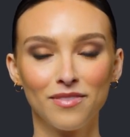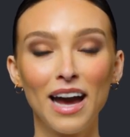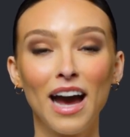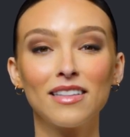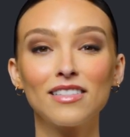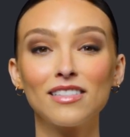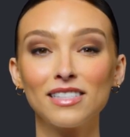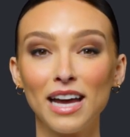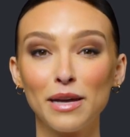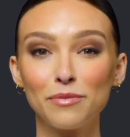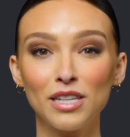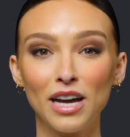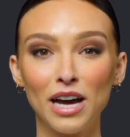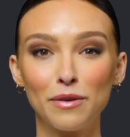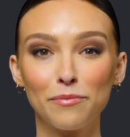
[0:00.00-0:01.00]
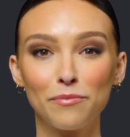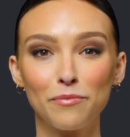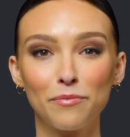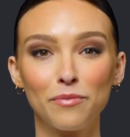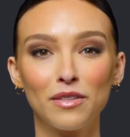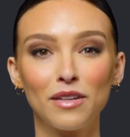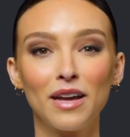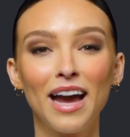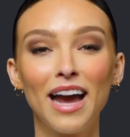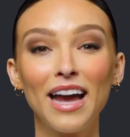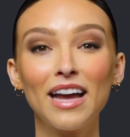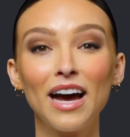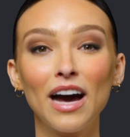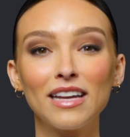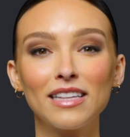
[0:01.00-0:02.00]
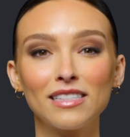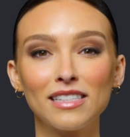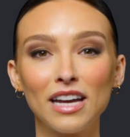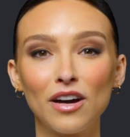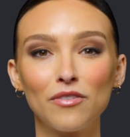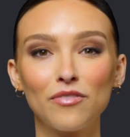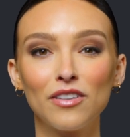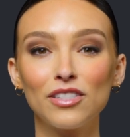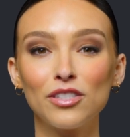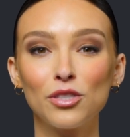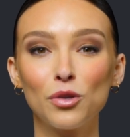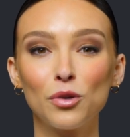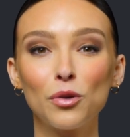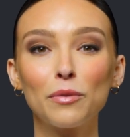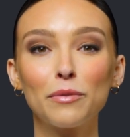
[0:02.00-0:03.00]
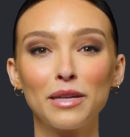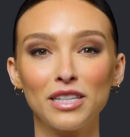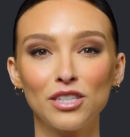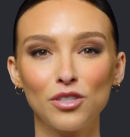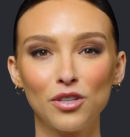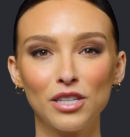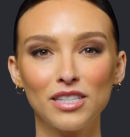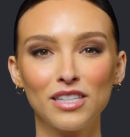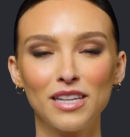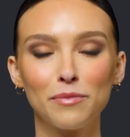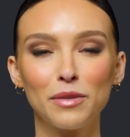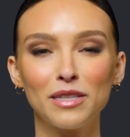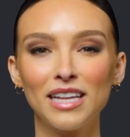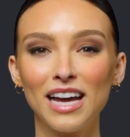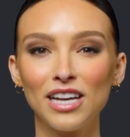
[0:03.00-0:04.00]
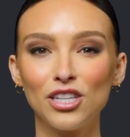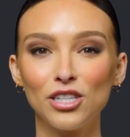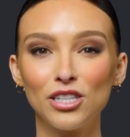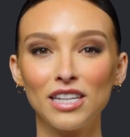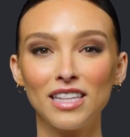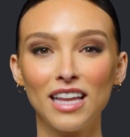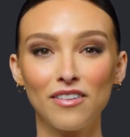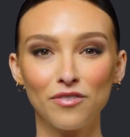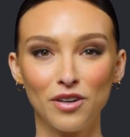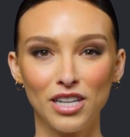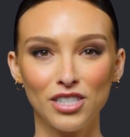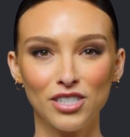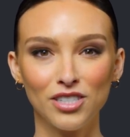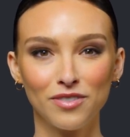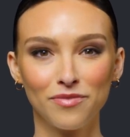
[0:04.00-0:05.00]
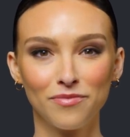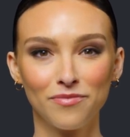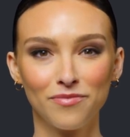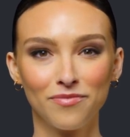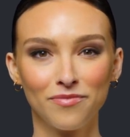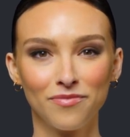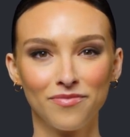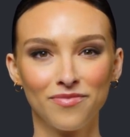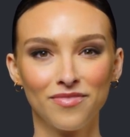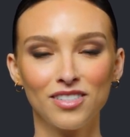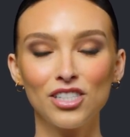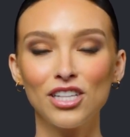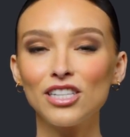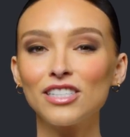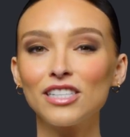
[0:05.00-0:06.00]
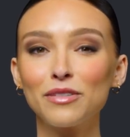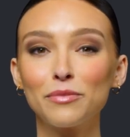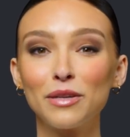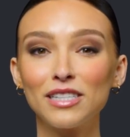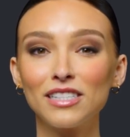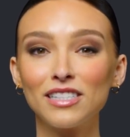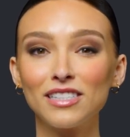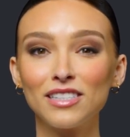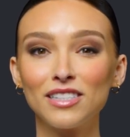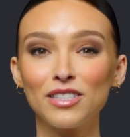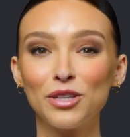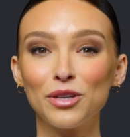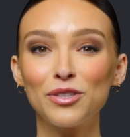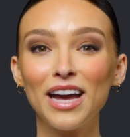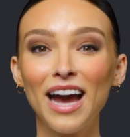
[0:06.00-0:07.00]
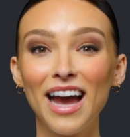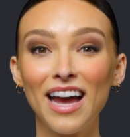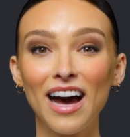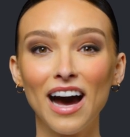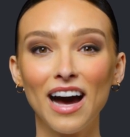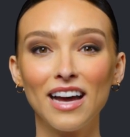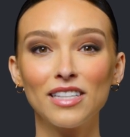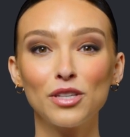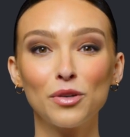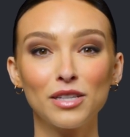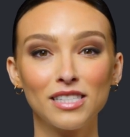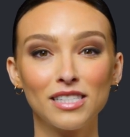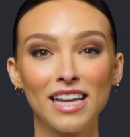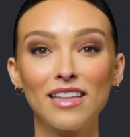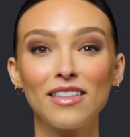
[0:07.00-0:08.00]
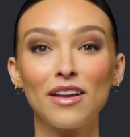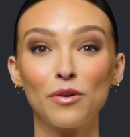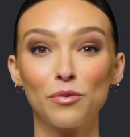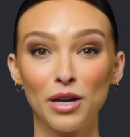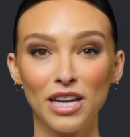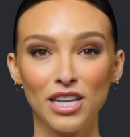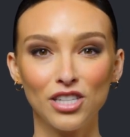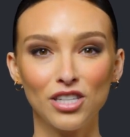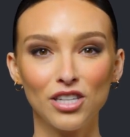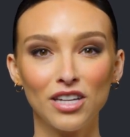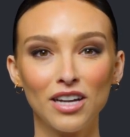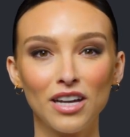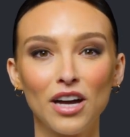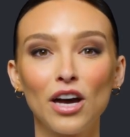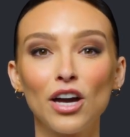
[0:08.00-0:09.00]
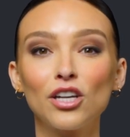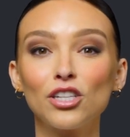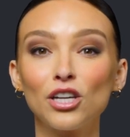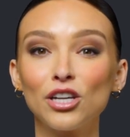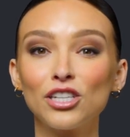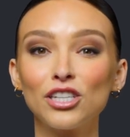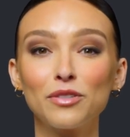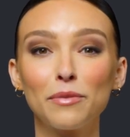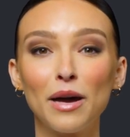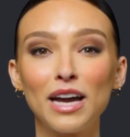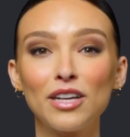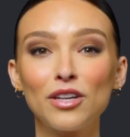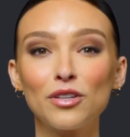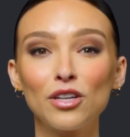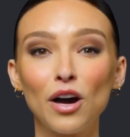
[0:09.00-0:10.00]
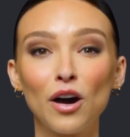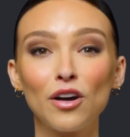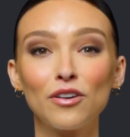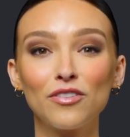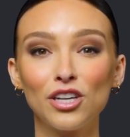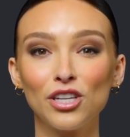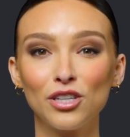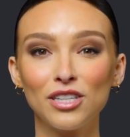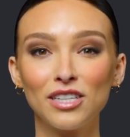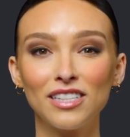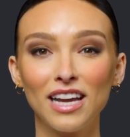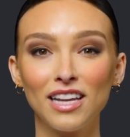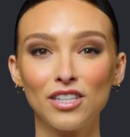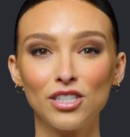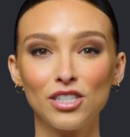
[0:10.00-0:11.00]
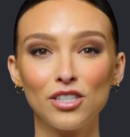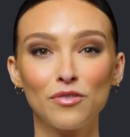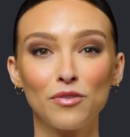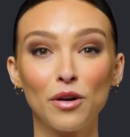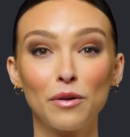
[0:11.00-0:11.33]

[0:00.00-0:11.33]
At the same time, AI itself is a tool ministries can potentially leverage. Just as businesses use AI to extend their reach, churches might use artificial intelligence for